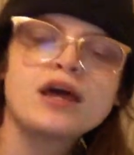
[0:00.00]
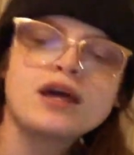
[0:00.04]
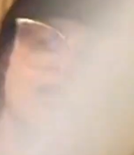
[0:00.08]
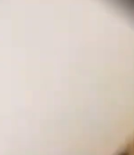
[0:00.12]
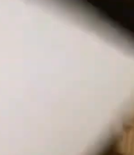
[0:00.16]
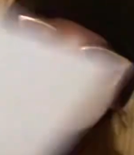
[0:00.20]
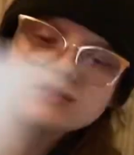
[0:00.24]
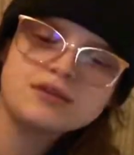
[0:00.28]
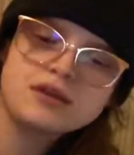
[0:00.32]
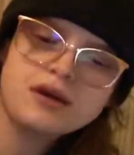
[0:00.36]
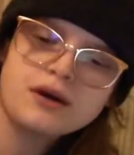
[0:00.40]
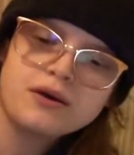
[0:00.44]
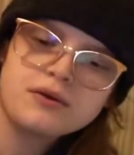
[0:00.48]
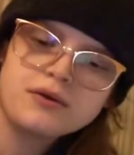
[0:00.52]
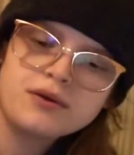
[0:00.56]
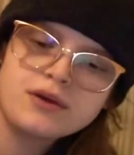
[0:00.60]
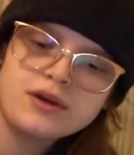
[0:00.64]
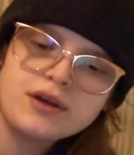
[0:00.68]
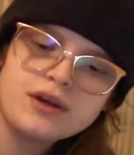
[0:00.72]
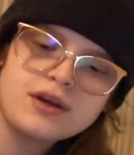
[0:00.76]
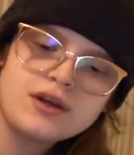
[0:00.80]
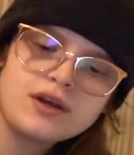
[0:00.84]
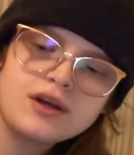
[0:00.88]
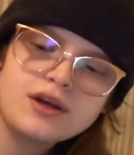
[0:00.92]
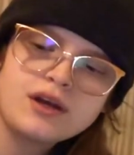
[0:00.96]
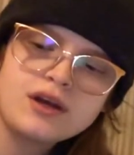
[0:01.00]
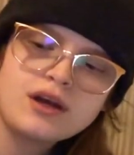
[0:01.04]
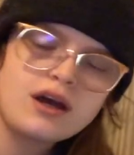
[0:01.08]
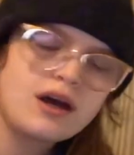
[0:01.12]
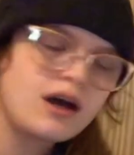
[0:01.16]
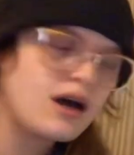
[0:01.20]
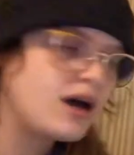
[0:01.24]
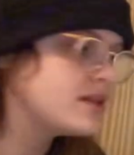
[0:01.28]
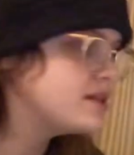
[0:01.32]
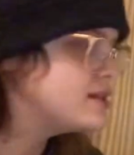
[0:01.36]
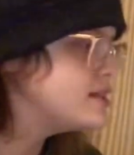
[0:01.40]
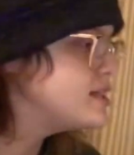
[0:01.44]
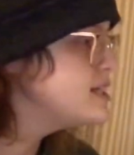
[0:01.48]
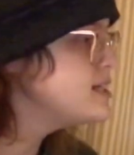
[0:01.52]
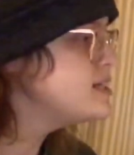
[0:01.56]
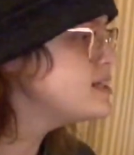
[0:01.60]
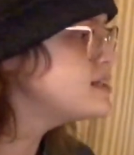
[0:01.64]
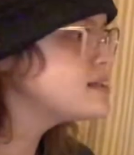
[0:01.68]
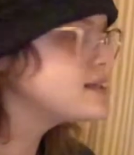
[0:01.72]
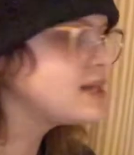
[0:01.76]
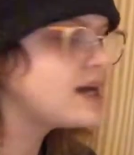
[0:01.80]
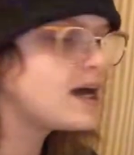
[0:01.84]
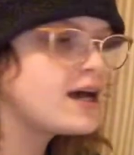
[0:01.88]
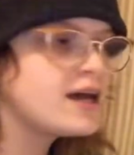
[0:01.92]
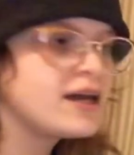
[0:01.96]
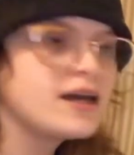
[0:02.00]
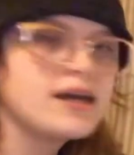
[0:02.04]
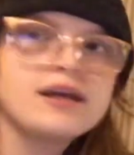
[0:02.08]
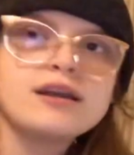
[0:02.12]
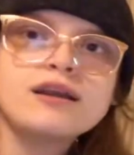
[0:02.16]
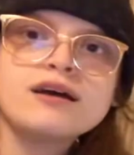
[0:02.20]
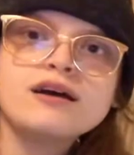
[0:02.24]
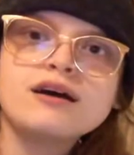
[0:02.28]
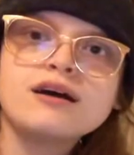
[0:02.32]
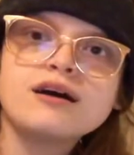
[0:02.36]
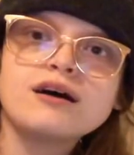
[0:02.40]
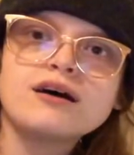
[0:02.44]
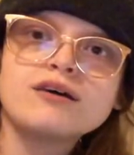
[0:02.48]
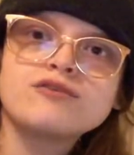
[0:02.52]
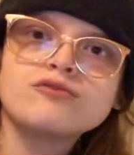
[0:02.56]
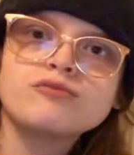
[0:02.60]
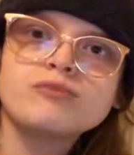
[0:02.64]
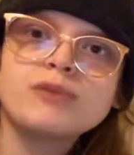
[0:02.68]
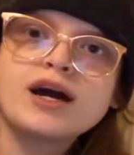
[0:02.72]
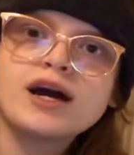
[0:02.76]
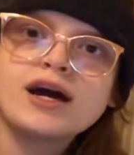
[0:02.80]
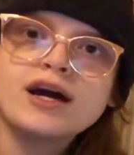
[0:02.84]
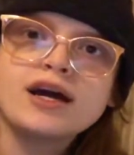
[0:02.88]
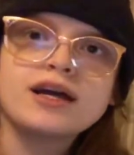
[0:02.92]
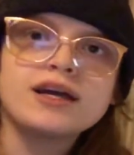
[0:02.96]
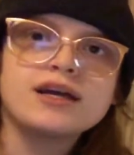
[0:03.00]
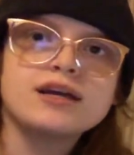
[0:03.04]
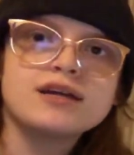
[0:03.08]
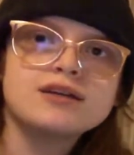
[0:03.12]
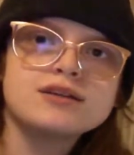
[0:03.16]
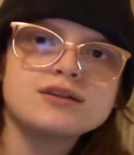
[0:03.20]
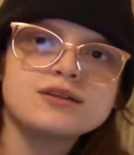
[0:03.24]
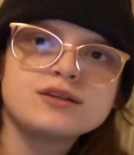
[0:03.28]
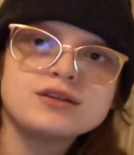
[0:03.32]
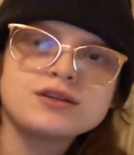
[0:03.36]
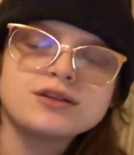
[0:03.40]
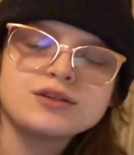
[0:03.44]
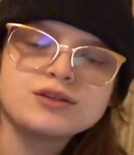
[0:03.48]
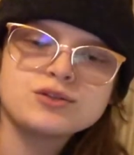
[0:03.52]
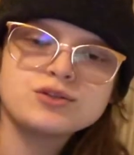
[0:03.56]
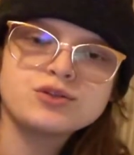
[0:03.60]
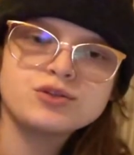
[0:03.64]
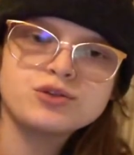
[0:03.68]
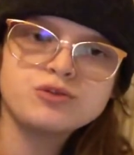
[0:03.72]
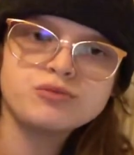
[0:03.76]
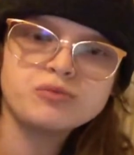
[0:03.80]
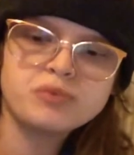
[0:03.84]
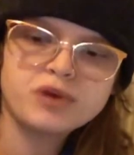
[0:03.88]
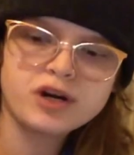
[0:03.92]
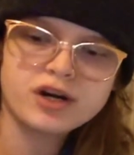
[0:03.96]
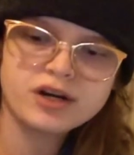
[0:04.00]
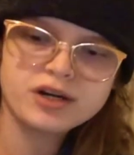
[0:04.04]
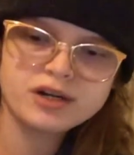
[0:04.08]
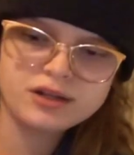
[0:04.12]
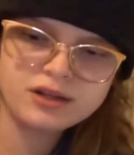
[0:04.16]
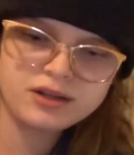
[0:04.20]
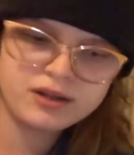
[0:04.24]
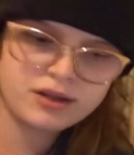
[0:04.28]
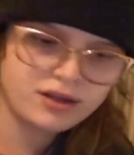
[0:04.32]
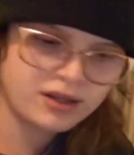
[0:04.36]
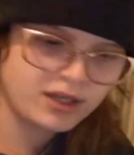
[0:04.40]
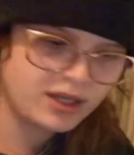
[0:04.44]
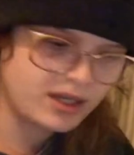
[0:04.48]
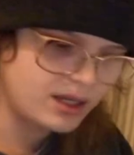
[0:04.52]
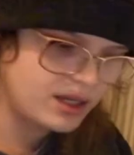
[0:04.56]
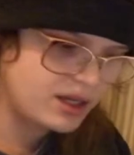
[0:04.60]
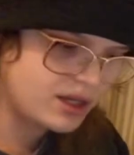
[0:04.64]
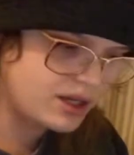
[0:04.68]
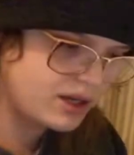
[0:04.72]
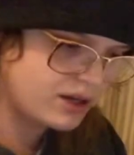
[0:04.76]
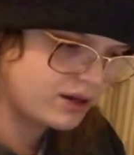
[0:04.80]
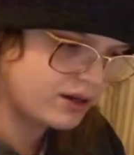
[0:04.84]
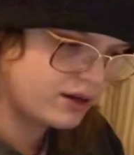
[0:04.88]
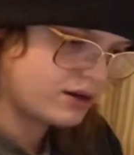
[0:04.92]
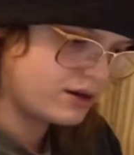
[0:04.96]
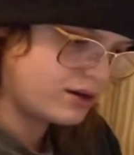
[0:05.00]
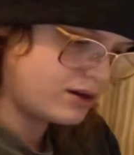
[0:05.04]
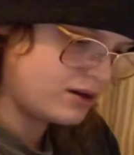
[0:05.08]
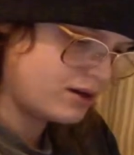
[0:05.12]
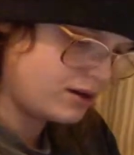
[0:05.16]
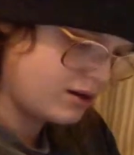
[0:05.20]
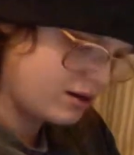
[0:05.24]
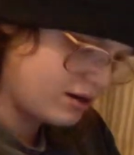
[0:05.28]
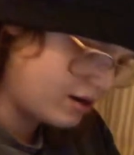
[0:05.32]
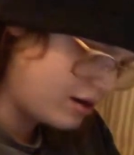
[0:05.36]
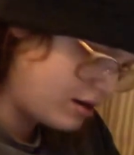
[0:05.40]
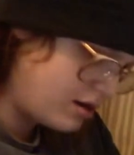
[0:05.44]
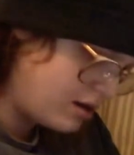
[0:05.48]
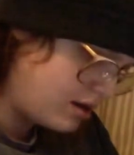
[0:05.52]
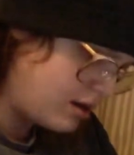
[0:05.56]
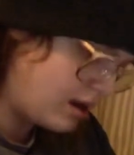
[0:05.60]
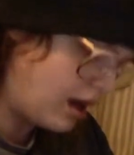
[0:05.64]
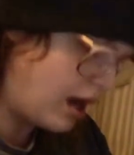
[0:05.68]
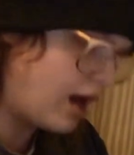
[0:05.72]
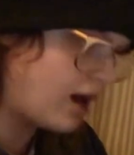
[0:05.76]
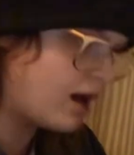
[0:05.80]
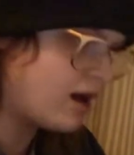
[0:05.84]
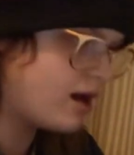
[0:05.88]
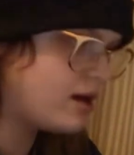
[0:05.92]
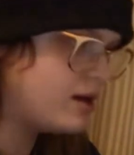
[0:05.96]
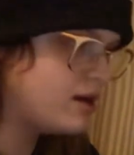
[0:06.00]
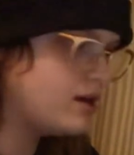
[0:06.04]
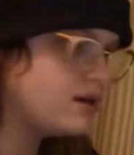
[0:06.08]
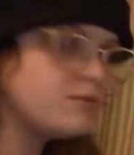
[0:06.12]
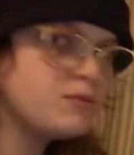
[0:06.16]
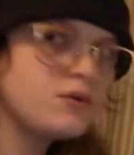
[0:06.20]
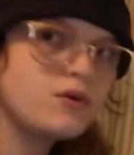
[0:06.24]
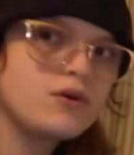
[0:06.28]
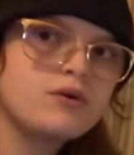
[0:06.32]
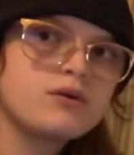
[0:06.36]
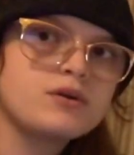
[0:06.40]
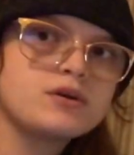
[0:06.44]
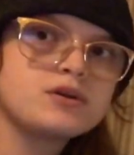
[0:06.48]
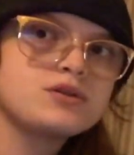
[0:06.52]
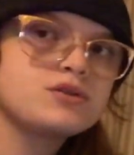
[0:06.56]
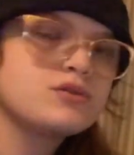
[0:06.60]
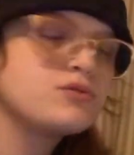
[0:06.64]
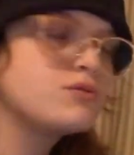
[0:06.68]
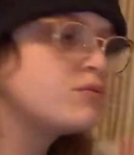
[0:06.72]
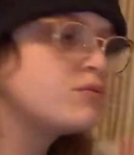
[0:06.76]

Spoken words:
So, on this side of my two-part thing here, I am going to